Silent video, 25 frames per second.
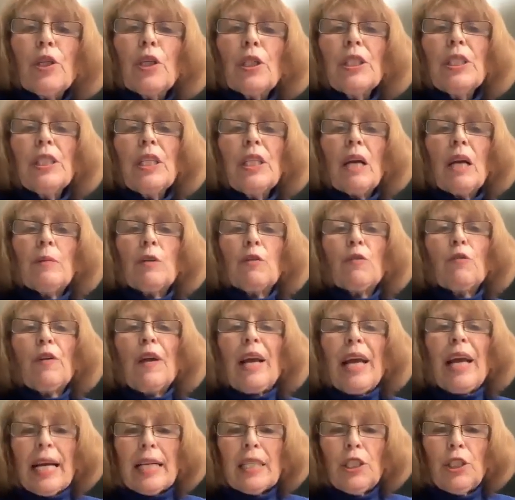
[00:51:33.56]
Herxheimer
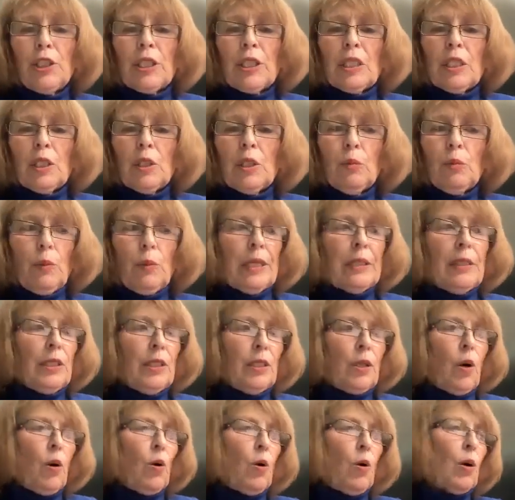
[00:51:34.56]
reactions,
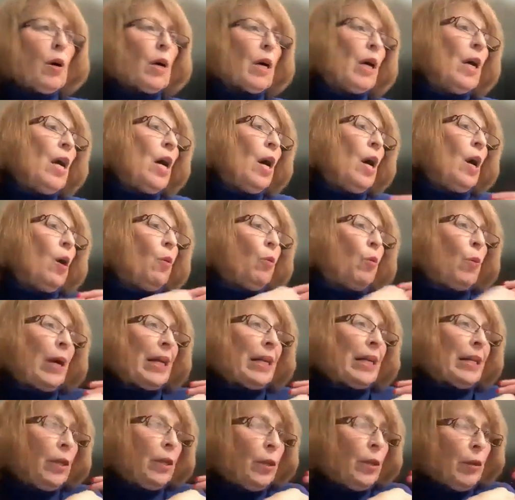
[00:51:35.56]
which are
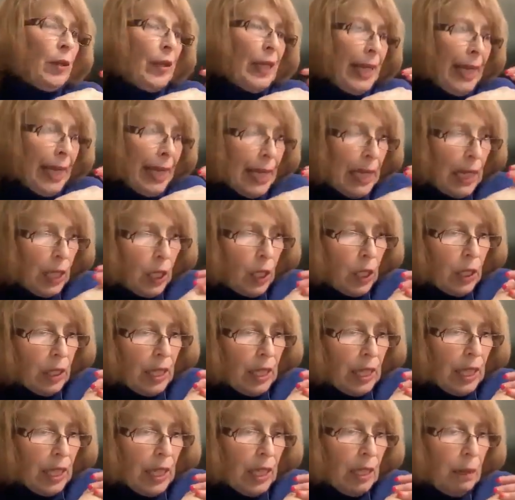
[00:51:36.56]
when you kill
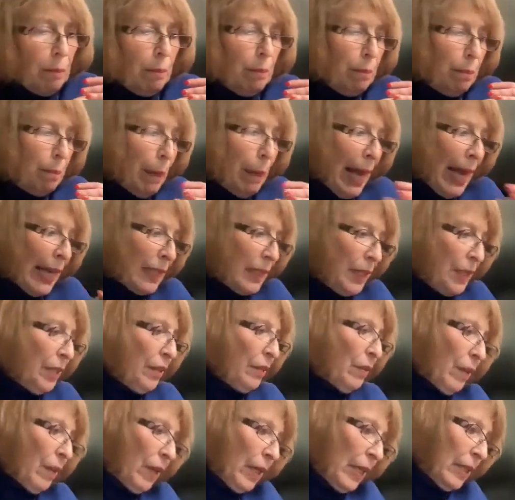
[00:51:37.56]
the
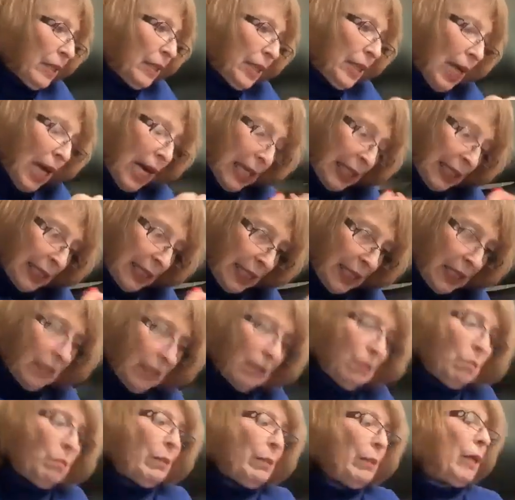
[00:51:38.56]
bacteria,
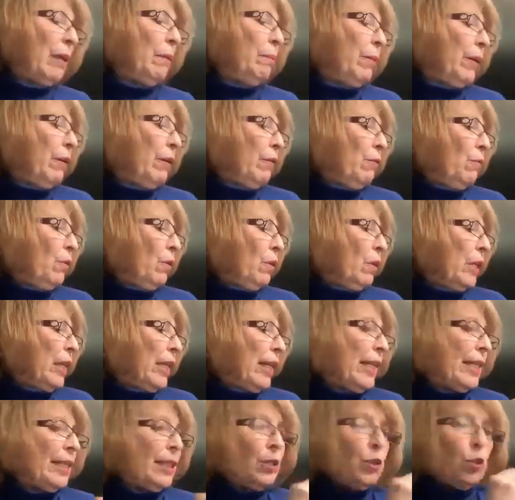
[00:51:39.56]
toxins may be
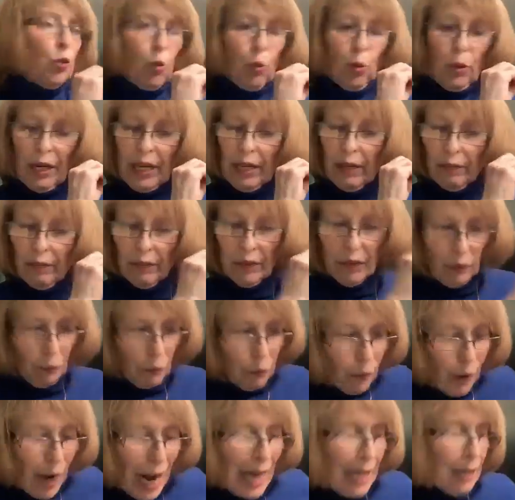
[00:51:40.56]
released, or even the
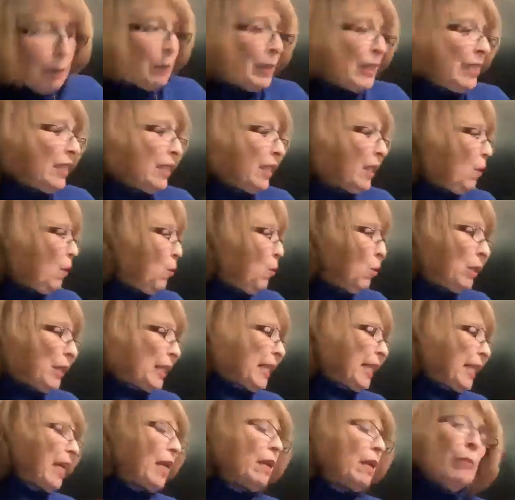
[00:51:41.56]
fragments that cause
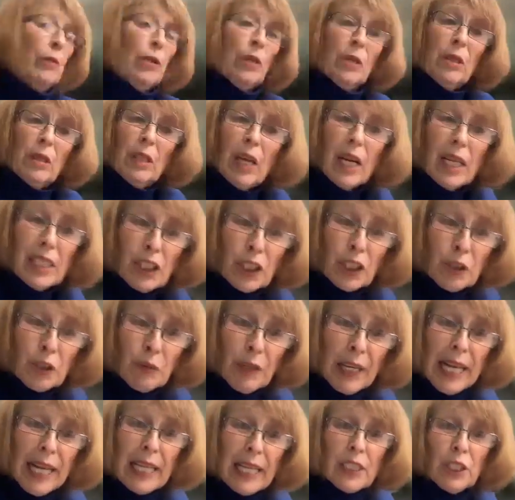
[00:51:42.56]
an immunologic
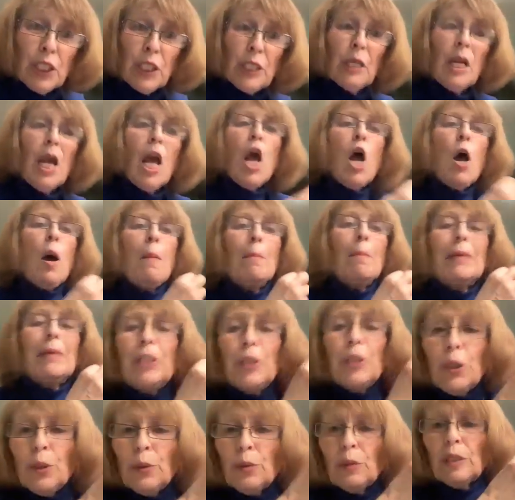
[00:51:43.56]
reaction.
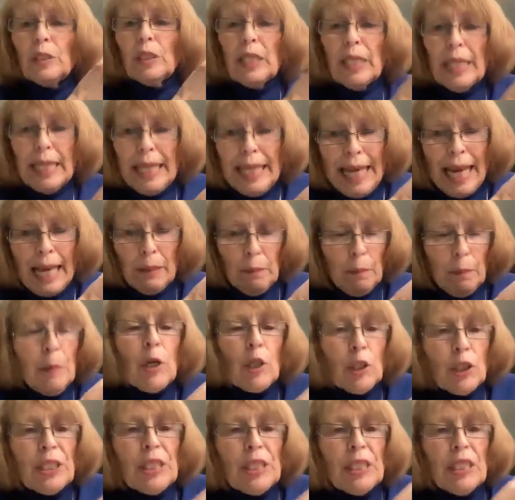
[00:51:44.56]
But you can
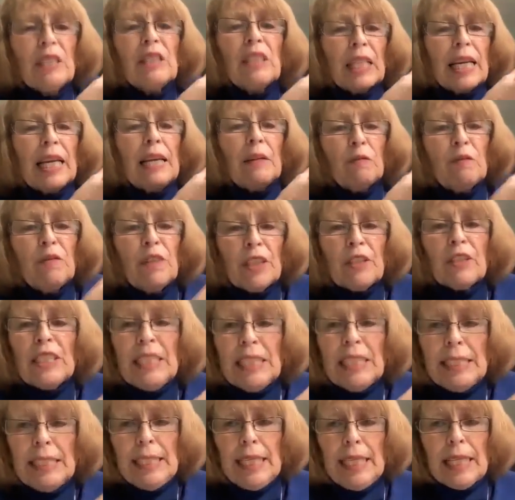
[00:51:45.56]
person can get very
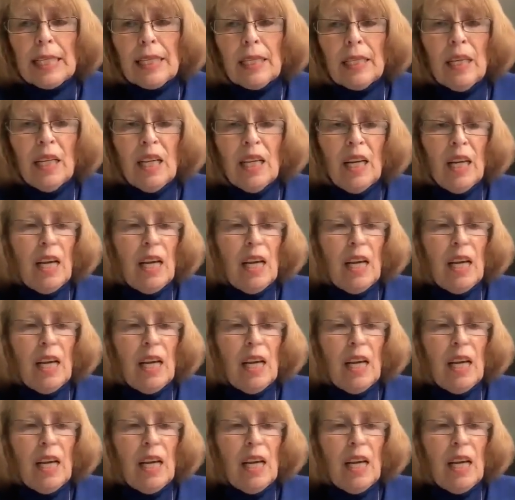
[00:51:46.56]
sick,